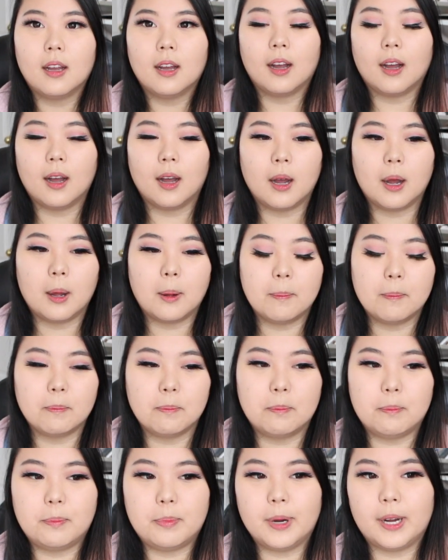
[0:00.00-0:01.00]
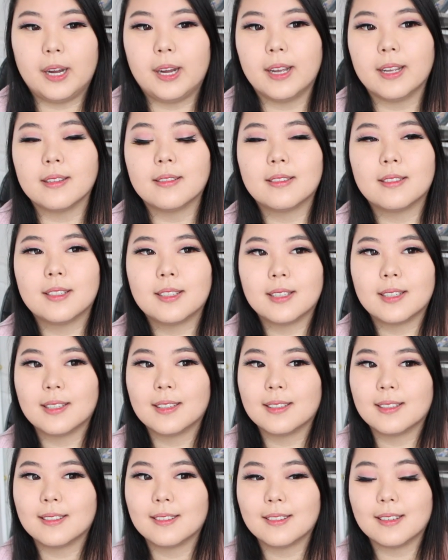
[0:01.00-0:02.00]
but
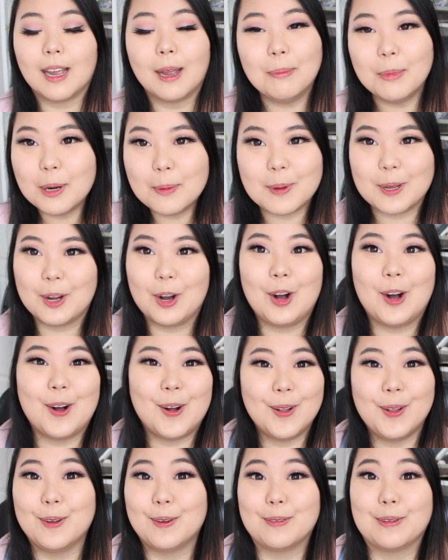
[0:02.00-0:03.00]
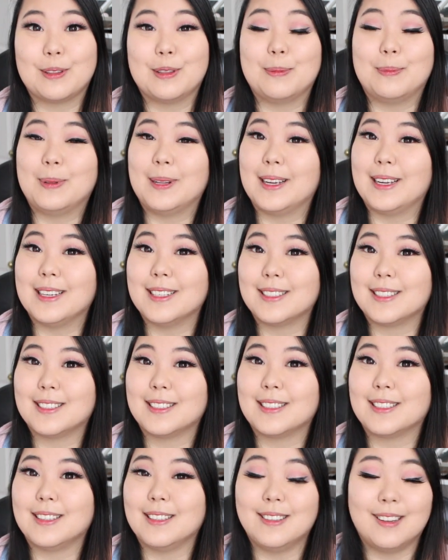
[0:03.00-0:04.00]
I'm gonna be all over the
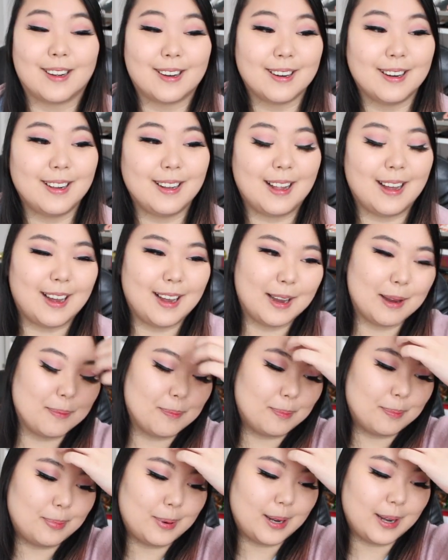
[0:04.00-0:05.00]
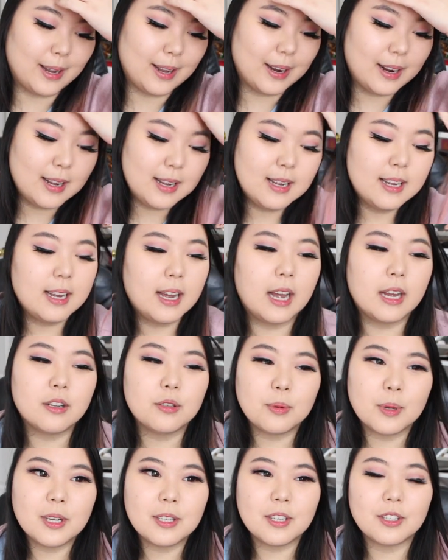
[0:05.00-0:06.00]
place, not gonna lie, but I
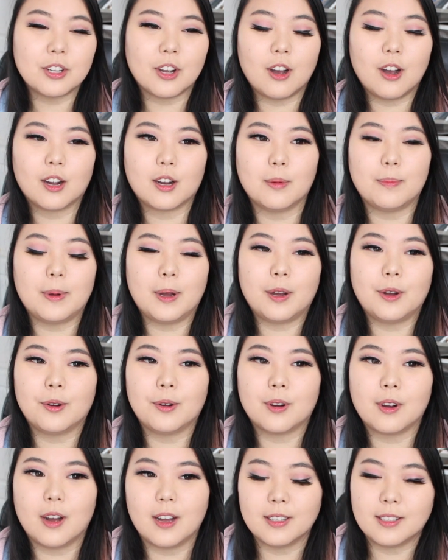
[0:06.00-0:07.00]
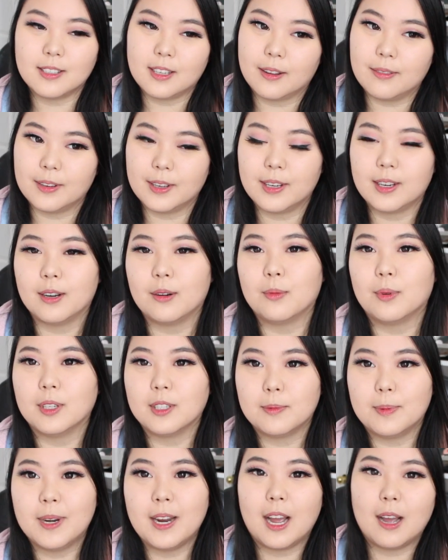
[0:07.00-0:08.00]
just wanted to talk about GOT7 and
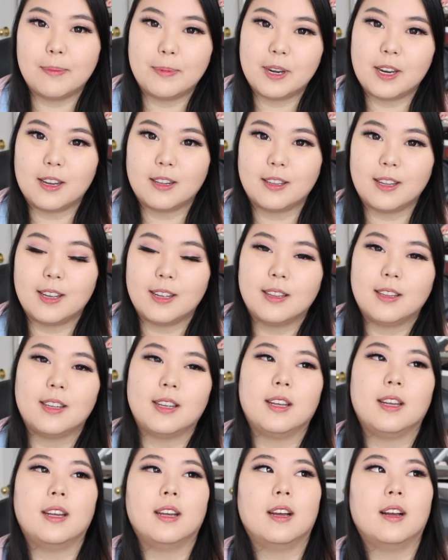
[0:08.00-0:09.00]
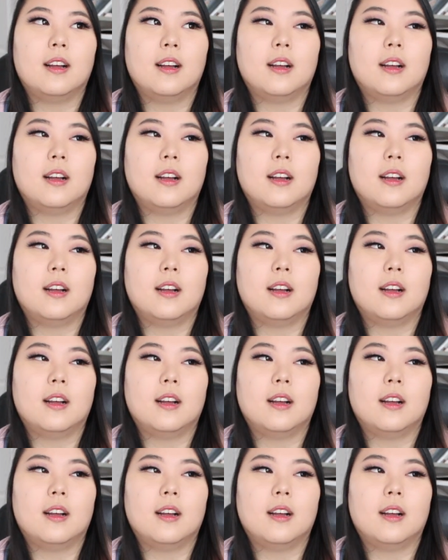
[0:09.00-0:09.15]
what's been happening lately.